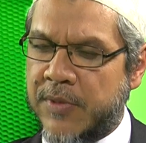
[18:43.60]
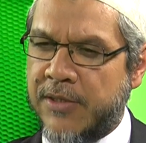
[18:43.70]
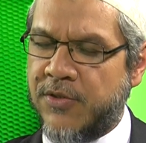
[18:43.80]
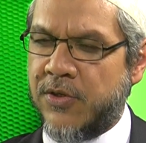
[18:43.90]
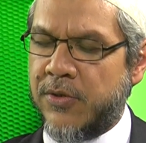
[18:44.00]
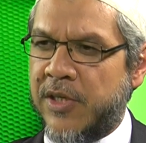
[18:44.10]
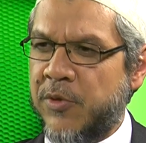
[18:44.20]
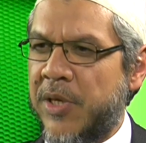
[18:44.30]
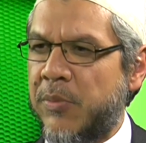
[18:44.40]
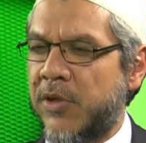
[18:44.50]
And so young
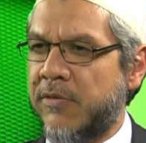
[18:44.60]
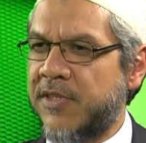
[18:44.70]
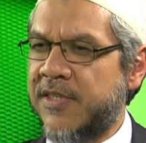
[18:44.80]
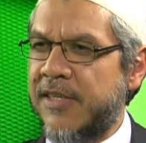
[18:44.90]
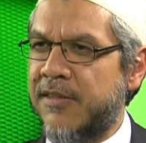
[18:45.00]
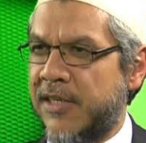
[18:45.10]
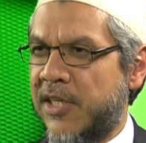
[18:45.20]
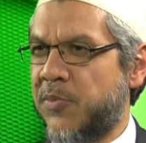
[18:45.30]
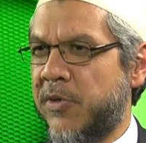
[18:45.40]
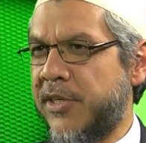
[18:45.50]
people, obviously, in their
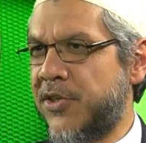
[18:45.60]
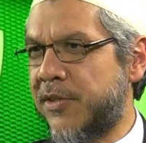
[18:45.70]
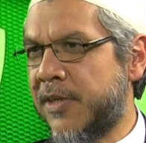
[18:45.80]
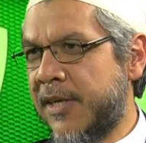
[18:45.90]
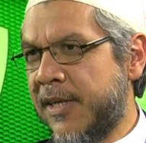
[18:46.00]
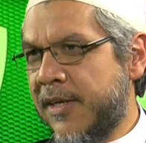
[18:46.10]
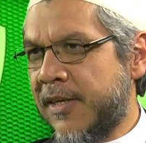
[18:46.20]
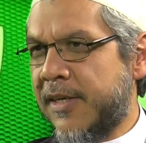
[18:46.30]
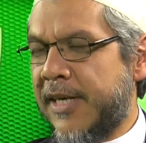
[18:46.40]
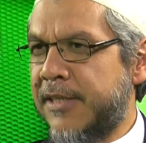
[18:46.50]
desperation,
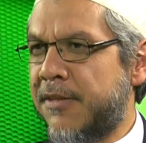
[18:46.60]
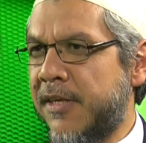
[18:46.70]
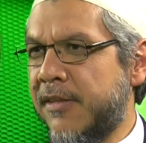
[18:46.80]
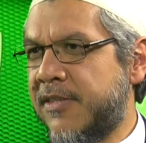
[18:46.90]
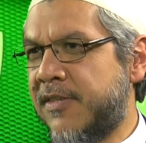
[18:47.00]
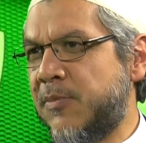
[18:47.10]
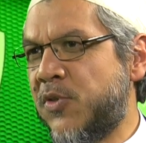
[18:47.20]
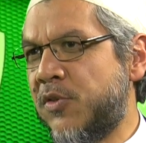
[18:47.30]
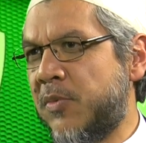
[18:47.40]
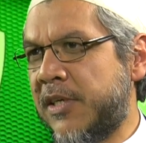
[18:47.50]
anything that
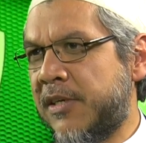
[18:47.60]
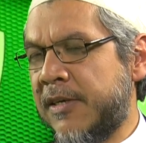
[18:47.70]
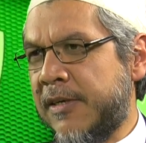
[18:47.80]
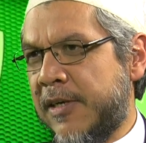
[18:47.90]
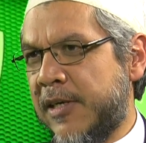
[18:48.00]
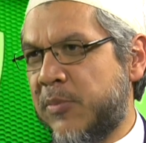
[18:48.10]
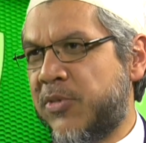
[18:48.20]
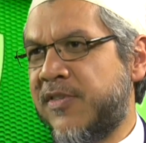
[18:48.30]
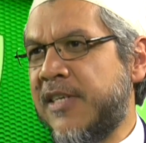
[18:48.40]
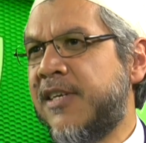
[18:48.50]
seems to be
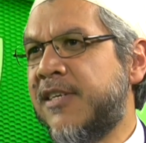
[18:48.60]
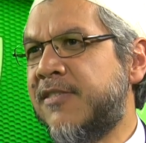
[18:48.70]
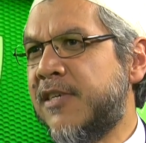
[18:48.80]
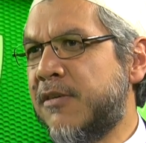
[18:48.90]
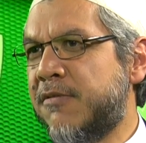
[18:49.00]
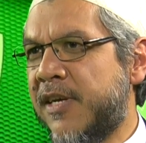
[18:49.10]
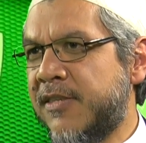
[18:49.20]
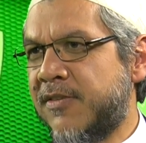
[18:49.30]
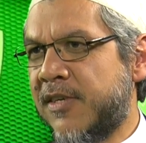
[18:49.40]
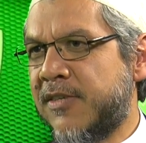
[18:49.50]
presenting itself
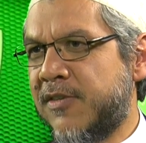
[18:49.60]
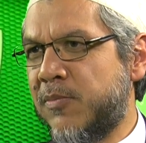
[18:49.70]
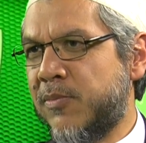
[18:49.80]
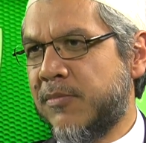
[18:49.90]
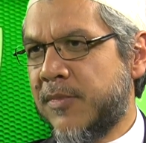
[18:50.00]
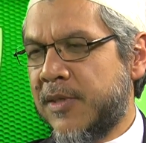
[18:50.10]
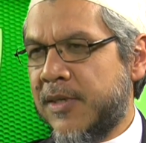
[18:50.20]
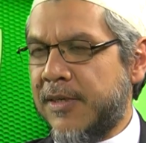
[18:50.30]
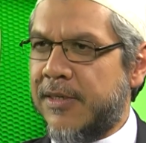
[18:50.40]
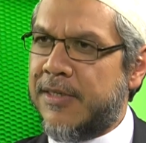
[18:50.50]
as some
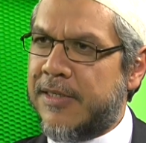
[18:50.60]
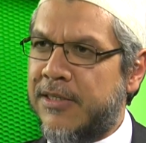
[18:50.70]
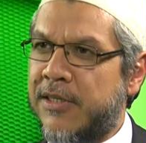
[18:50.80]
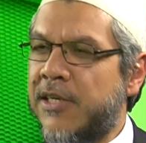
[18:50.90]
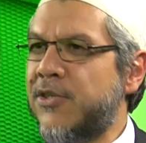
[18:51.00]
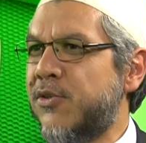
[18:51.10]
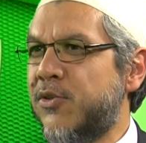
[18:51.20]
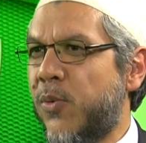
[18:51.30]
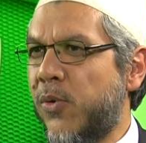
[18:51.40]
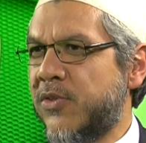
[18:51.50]
indication
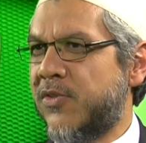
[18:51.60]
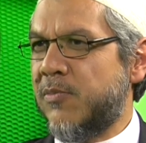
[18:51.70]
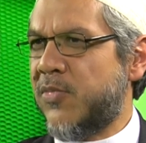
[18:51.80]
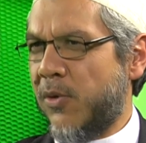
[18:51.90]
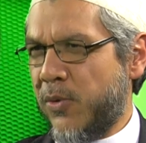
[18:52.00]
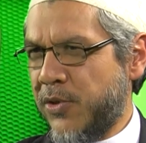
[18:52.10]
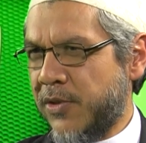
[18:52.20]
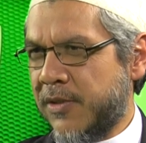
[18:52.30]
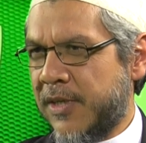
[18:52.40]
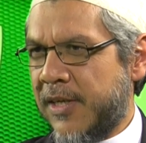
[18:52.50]
towards some
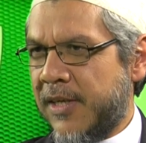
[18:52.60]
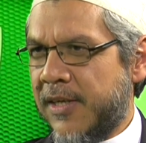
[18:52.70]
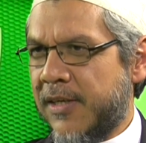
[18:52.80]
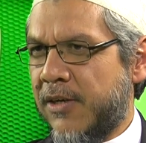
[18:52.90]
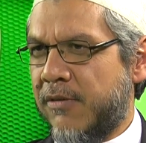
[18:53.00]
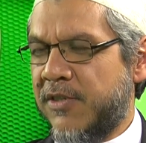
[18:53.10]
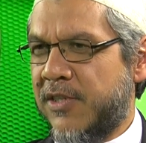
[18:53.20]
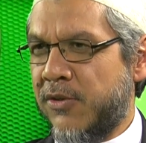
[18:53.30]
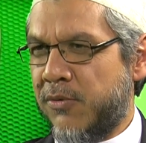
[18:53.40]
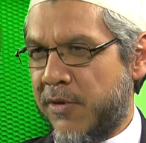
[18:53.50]
solution,
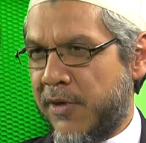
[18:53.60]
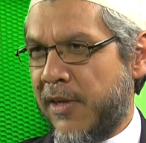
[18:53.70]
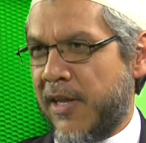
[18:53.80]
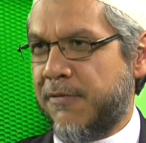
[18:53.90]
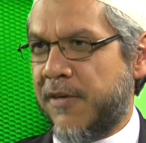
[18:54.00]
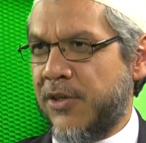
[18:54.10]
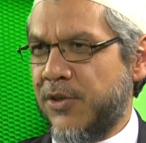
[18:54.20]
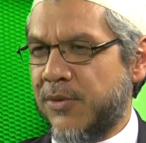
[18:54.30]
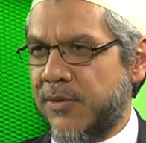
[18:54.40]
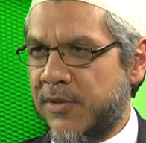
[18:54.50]
obviously, to the real life
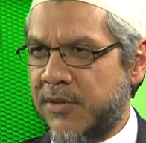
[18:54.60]
issues,